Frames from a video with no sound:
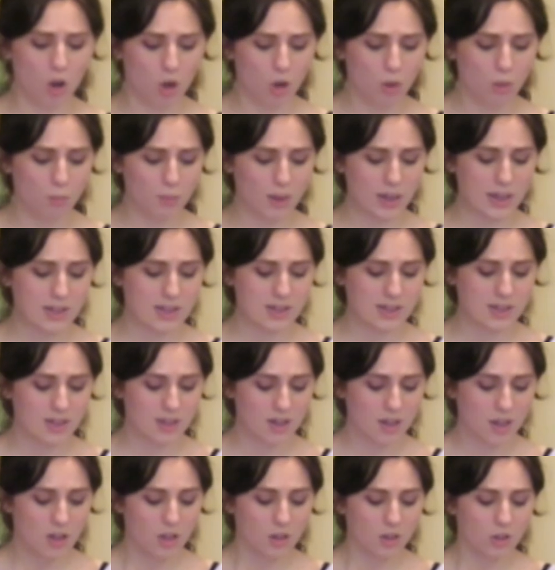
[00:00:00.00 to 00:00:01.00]
homeless,
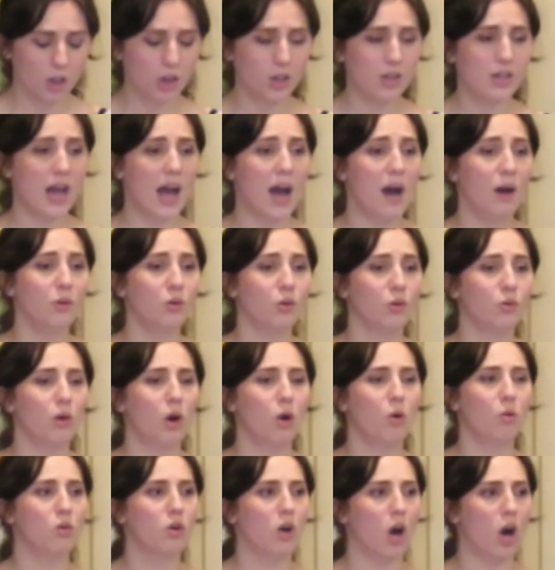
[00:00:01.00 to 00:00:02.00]
learned how to
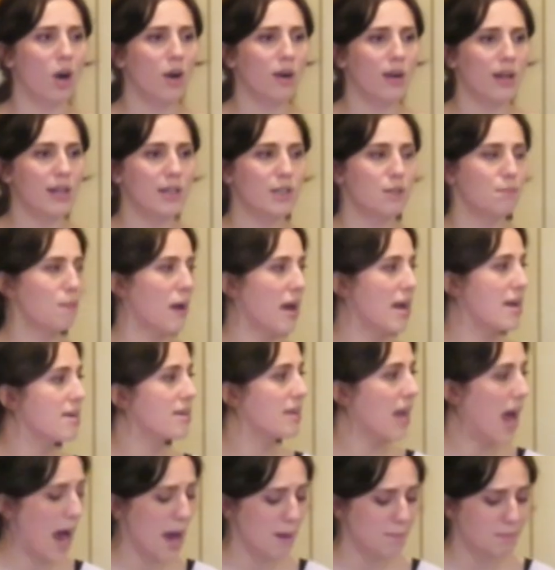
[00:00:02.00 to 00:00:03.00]
grow gardens, paint
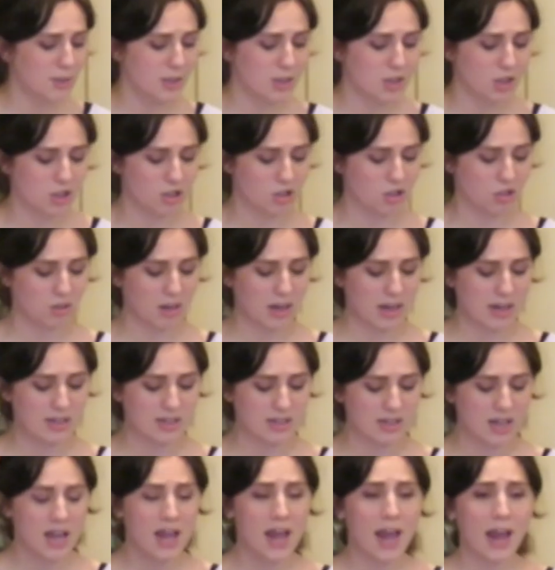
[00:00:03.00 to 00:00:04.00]

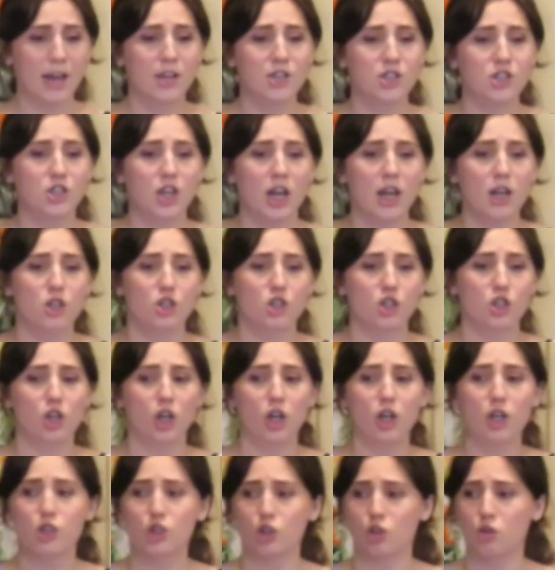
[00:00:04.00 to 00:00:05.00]
tapestries, exchanged
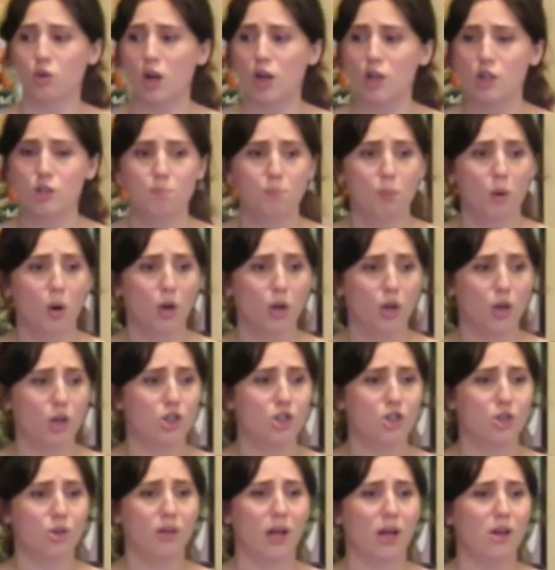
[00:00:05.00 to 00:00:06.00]
goods across borders
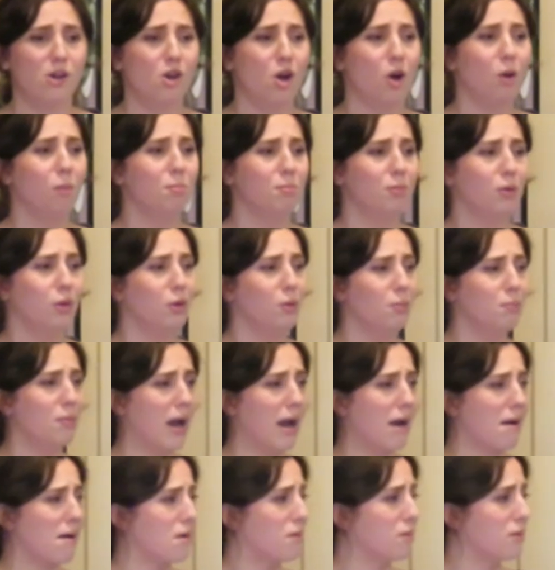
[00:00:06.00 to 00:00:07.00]
so that no
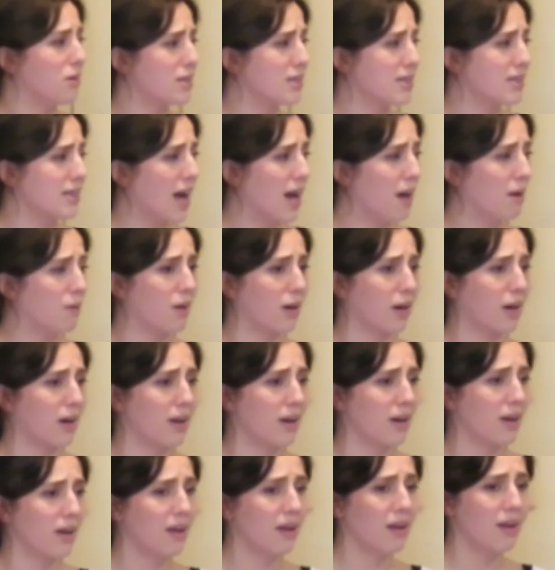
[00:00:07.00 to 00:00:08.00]
blueberry was sour.
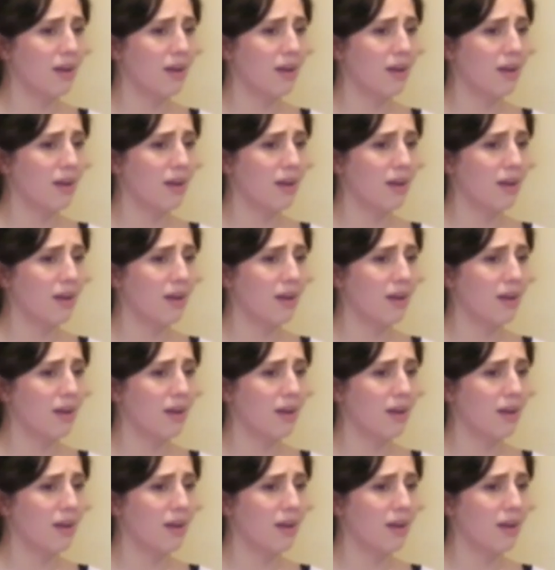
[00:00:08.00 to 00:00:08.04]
